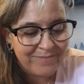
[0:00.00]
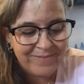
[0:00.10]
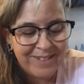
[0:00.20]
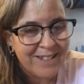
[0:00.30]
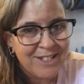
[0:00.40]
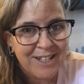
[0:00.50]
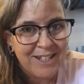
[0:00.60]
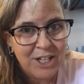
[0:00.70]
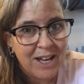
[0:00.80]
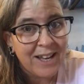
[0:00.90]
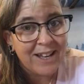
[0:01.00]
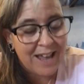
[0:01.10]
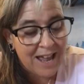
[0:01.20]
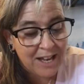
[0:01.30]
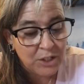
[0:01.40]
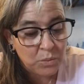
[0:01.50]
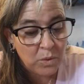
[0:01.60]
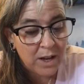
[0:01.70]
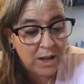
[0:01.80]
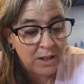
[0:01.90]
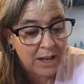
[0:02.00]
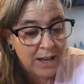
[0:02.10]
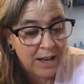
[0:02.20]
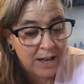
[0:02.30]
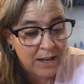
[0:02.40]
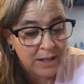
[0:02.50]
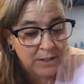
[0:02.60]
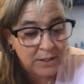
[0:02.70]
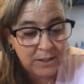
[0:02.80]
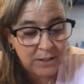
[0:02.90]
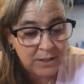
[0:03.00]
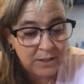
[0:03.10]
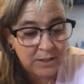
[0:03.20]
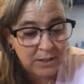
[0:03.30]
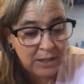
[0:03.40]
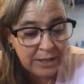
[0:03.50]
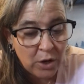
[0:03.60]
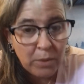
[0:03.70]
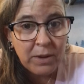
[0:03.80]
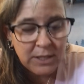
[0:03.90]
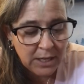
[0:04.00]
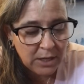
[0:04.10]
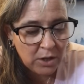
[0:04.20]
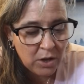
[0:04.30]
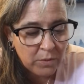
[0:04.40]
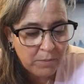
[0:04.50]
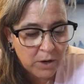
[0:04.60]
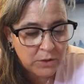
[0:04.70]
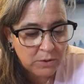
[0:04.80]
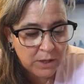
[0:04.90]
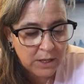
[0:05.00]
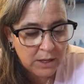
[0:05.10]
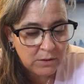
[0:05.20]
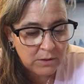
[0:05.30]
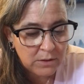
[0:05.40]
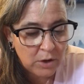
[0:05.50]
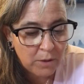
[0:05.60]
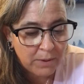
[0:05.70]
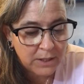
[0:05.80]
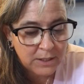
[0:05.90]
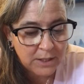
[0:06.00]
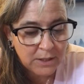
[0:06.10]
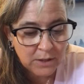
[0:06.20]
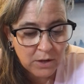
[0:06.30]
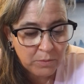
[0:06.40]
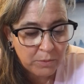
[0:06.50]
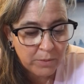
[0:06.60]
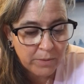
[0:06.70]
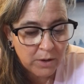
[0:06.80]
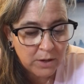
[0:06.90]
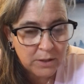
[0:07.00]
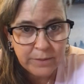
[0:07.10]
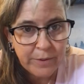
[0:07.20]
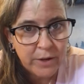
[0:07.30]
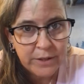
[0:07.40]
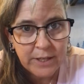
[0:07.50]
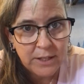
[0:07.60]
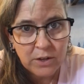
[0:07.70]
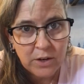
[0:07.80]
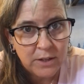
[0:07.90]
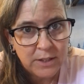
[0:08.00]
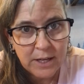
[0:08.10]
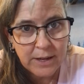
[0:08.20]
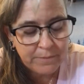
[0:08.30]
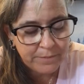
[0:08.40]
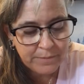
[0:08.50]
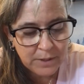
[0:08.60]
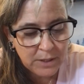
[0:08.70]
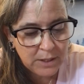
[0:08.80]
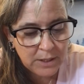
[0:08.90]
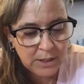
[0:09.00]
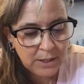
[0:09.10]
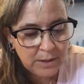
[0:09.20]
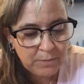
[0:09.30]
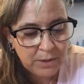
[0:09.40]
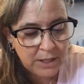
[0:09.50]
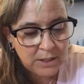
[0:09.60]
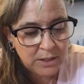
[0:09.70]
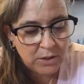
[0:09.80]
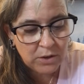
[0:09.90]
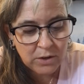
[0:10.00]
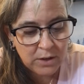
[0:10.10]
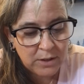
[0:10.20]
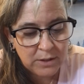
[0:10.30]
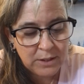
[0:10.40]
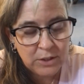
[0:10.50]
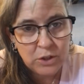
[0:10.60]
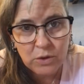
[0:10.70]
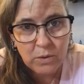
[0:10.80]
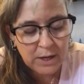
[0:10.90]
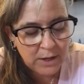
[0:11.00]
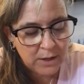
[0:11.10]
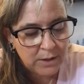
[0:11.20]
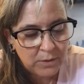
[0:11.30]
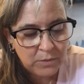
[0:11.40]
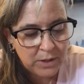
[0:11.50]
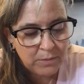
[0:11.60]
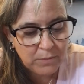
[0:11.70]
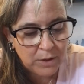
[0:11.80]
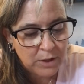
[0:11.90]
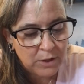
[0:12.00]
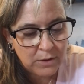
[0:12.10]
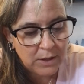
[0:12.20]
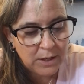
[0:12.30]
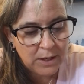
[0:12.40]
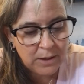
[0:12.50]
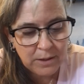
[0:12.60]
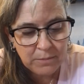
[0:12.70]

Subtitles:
The DJ, as well as, like, nobody's getting along with Mars right now. Nobody's getting along with poor Mars. Mars has a hard time. Bless its heart. In square with Mercury.